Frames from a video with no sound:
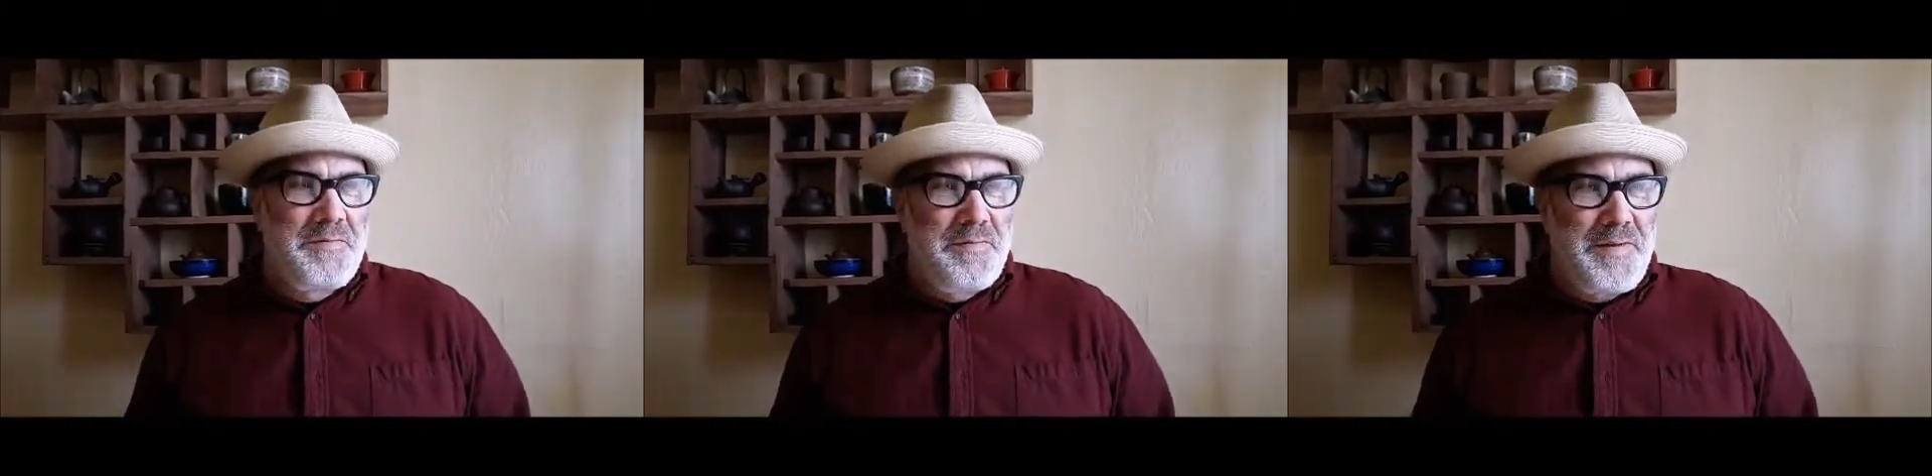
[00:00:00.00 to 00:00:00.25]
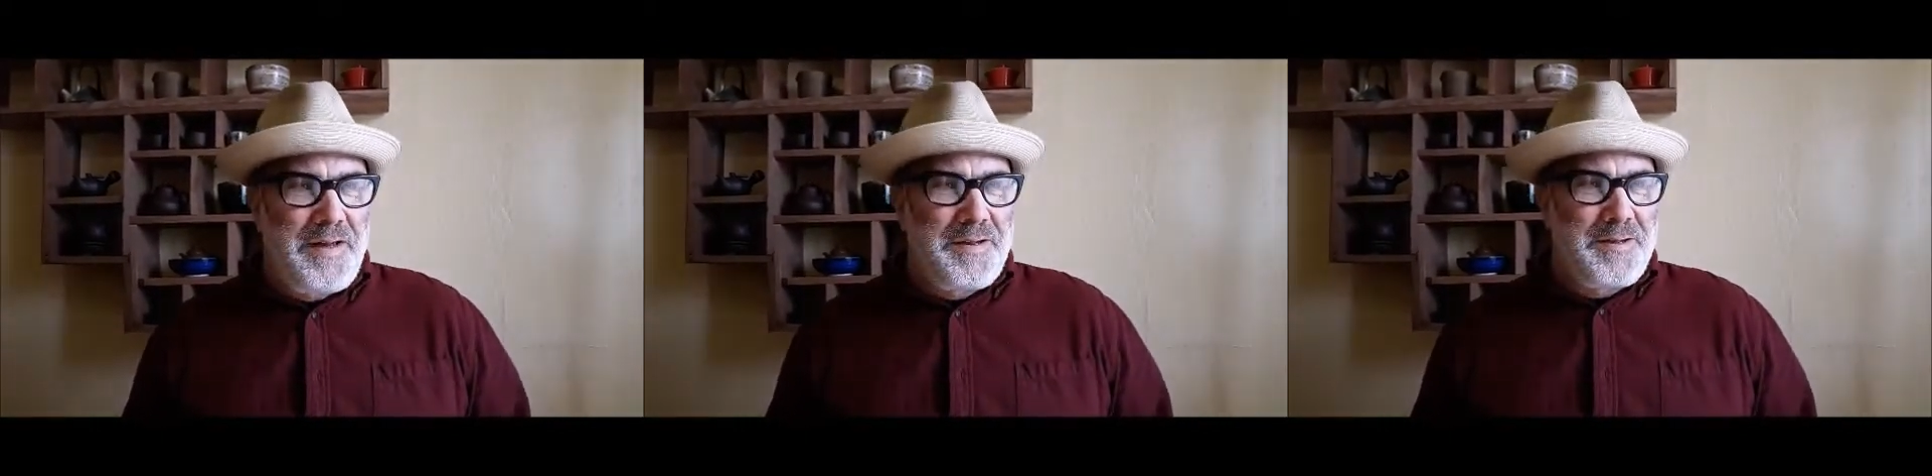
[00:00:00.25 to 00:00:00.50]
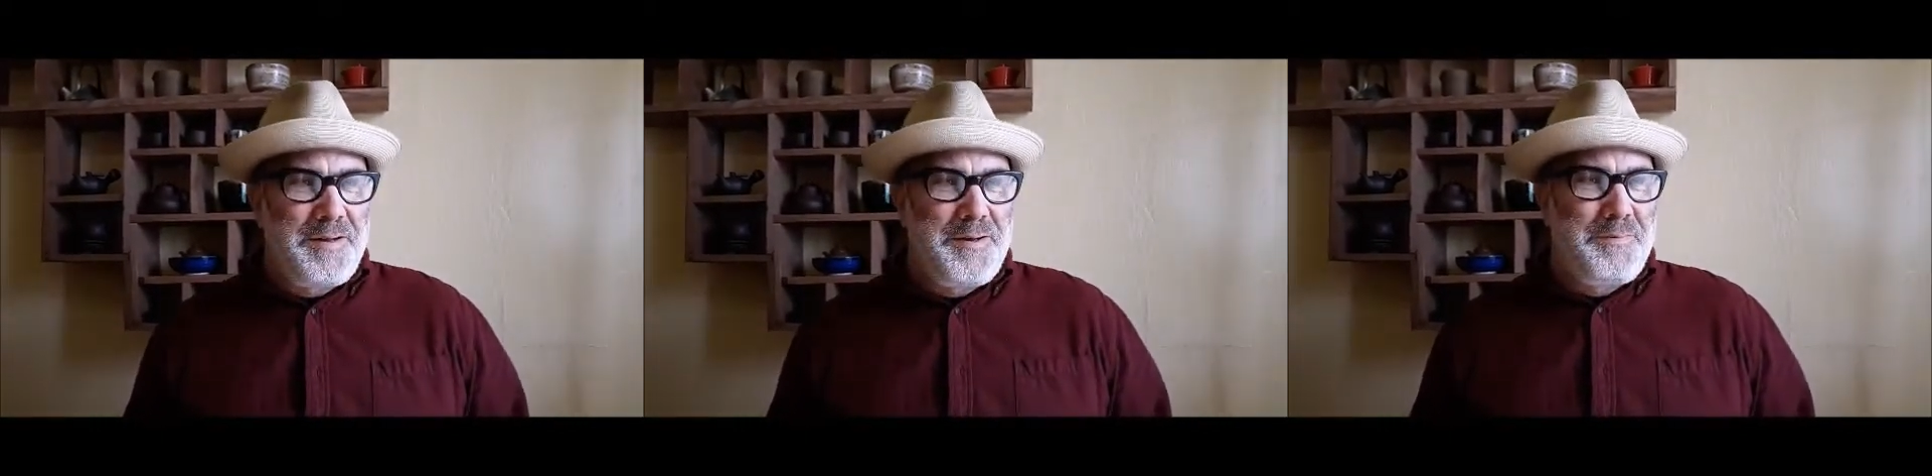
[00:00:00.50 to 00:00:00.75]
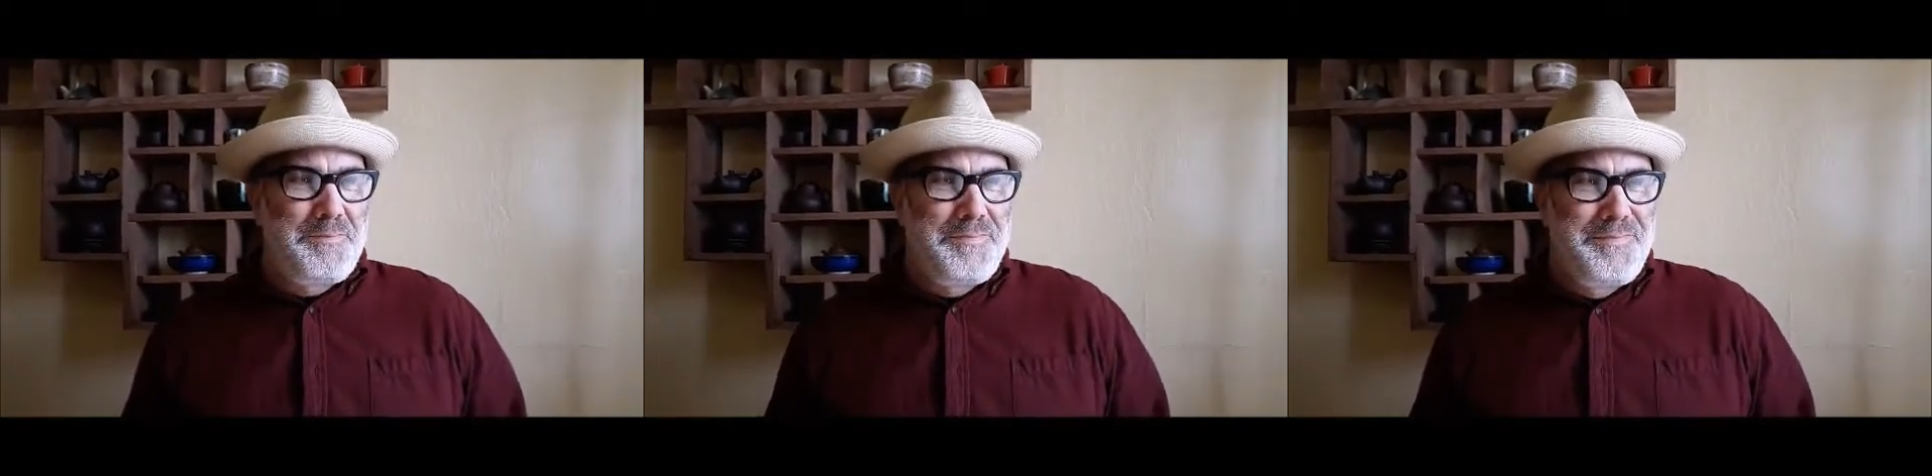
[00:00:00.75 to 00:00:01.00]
Fan Club.